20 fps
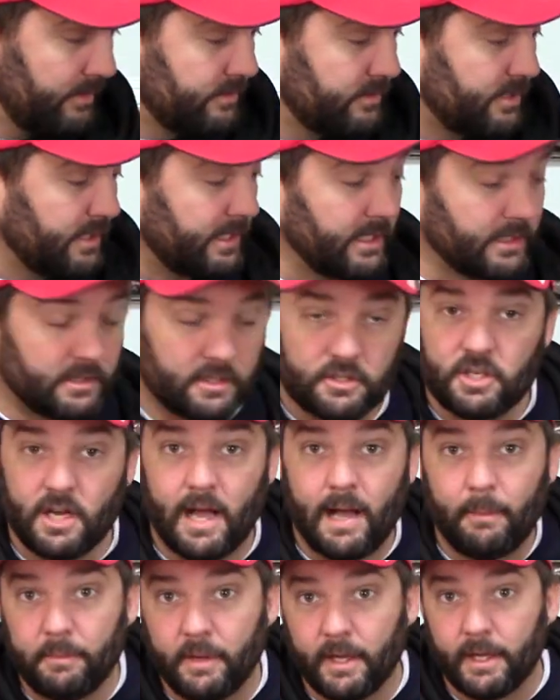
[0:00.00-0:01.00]
to get the
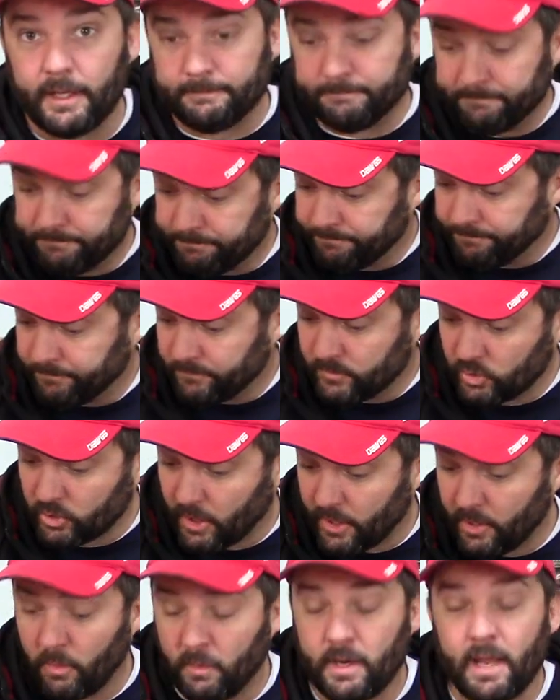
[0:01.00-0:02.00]
job done.
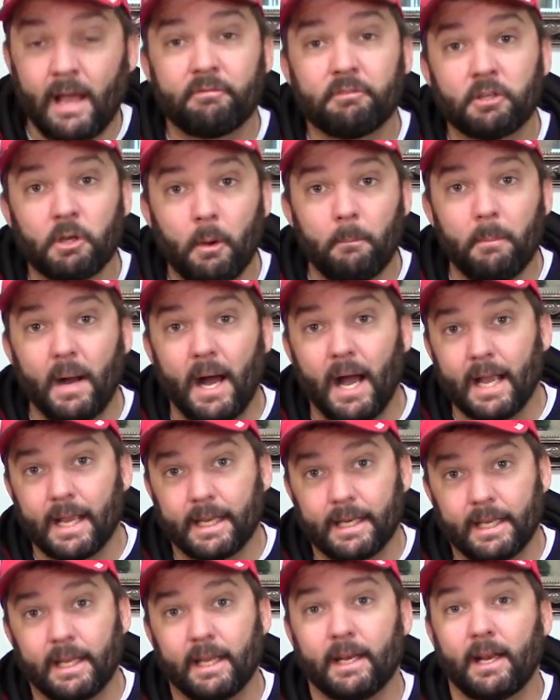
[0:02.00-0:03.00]
So I don't have to go buy
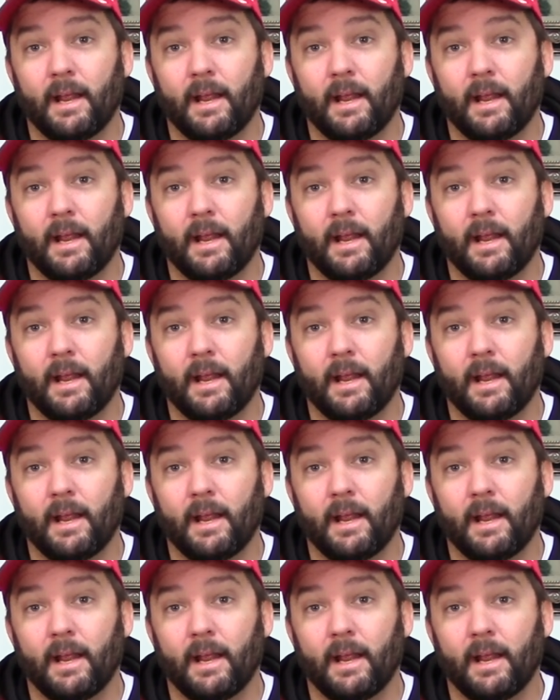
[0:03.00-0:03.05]
any.